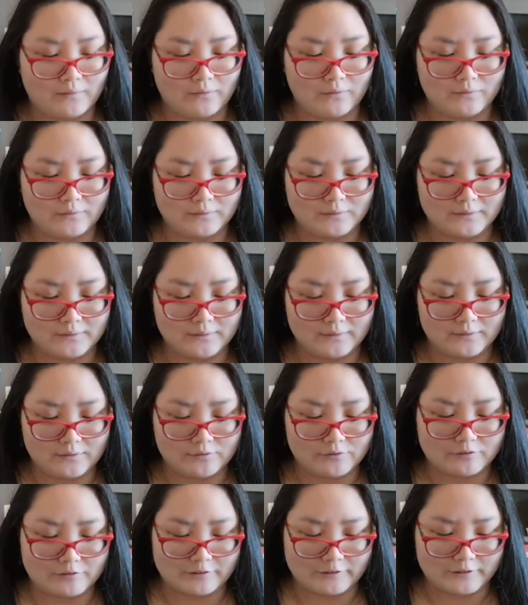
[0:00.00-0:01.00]
on the
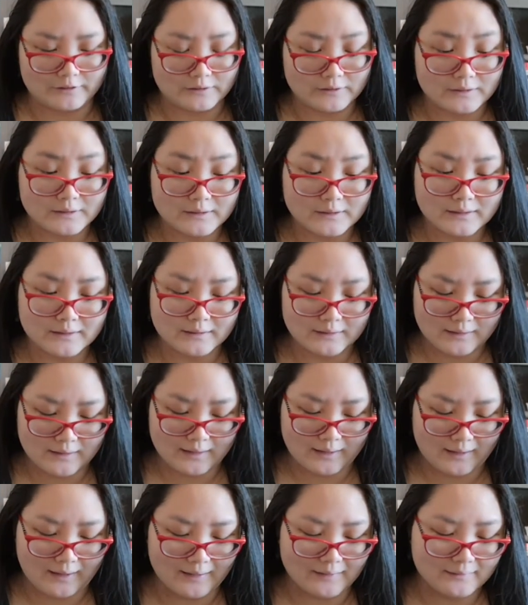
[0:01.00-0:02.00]
front,
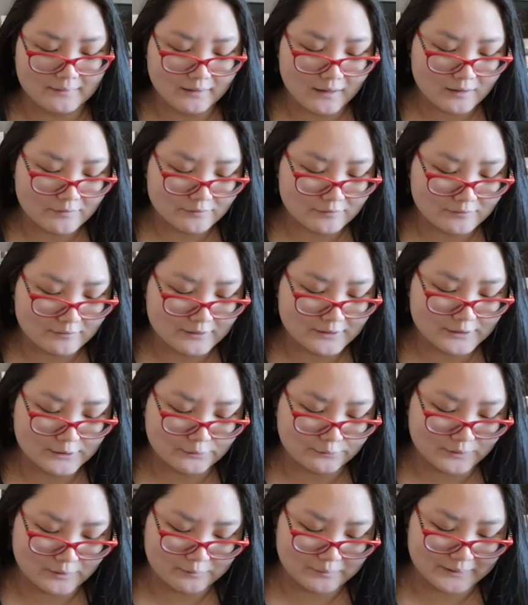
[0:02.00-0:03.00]
and the cover is
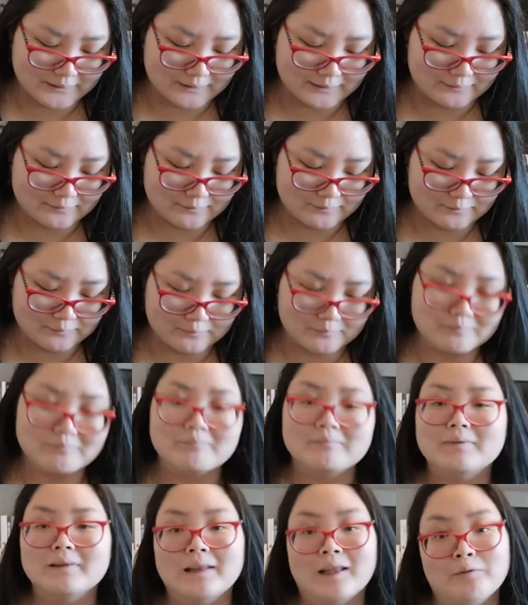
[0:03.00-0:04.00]
a wee bit
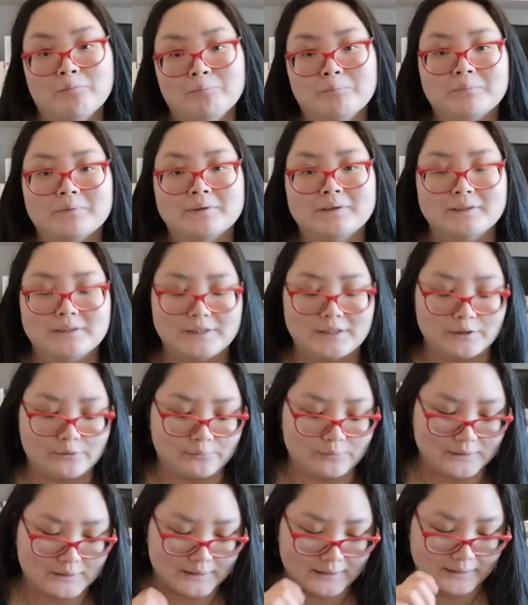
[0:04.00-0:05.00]
limp, shall
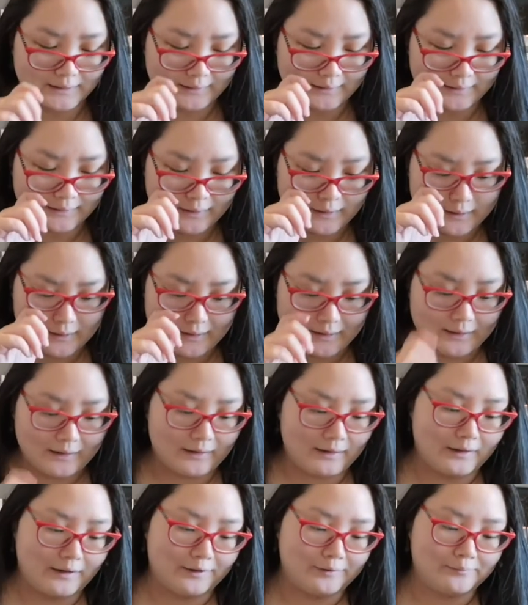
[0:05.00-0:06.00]
we say.
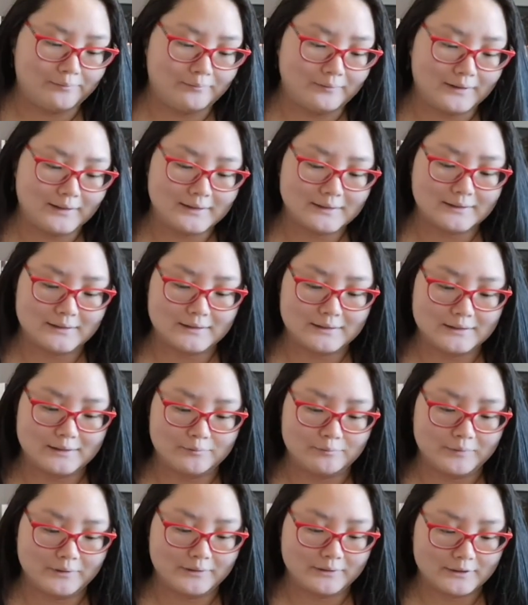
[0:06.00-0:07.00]
This is
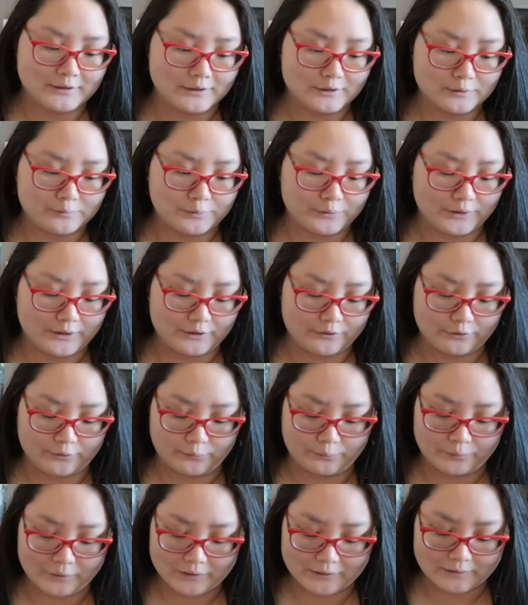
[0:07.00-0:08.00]
Milton's
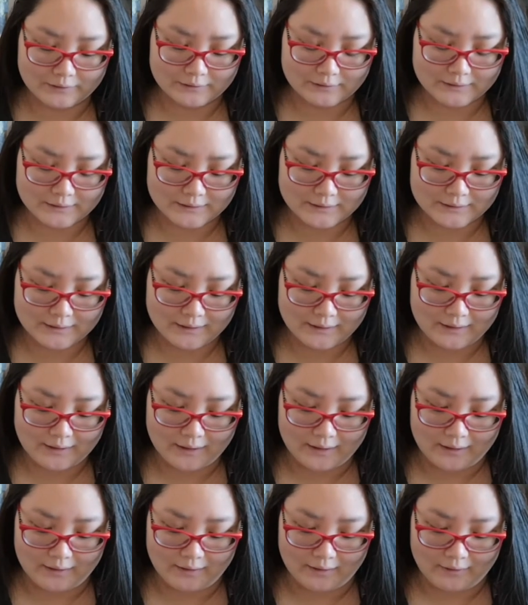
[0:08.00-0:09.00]
Poetical Works,
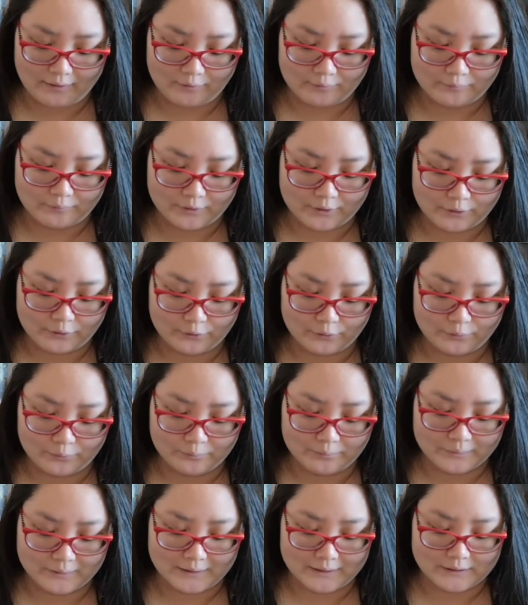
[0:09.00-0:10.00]
the
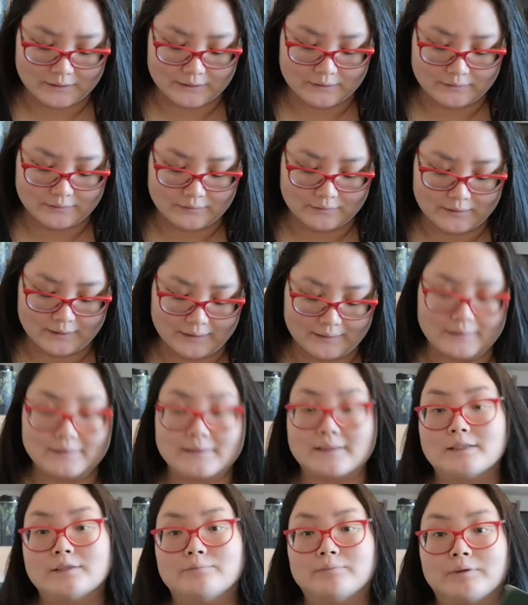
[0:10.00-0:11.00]
Globe edition, and it
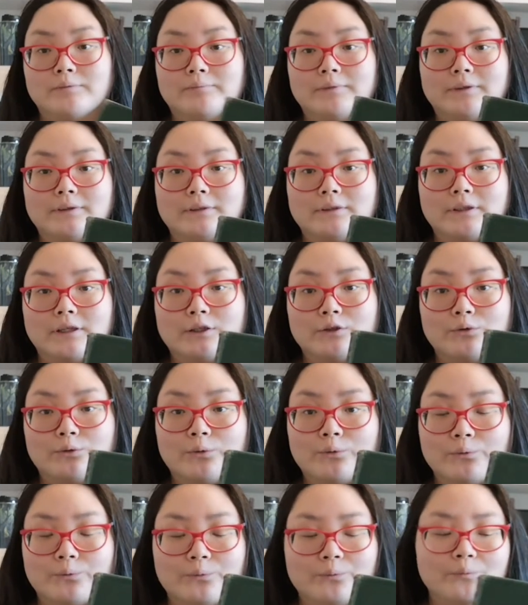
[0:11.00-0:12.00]
says Macmillan and
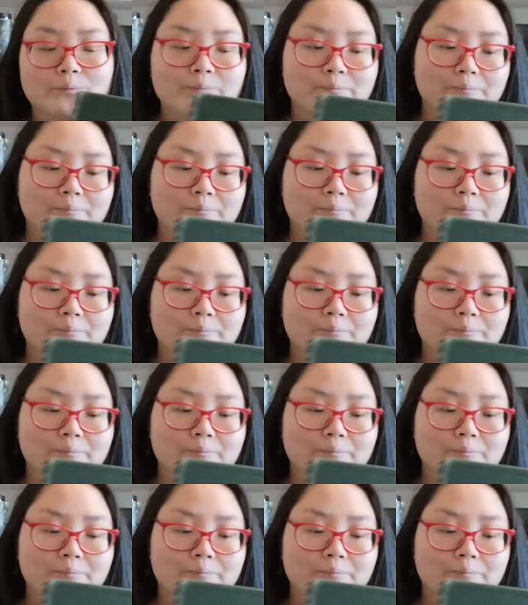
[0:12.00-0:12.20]
Co.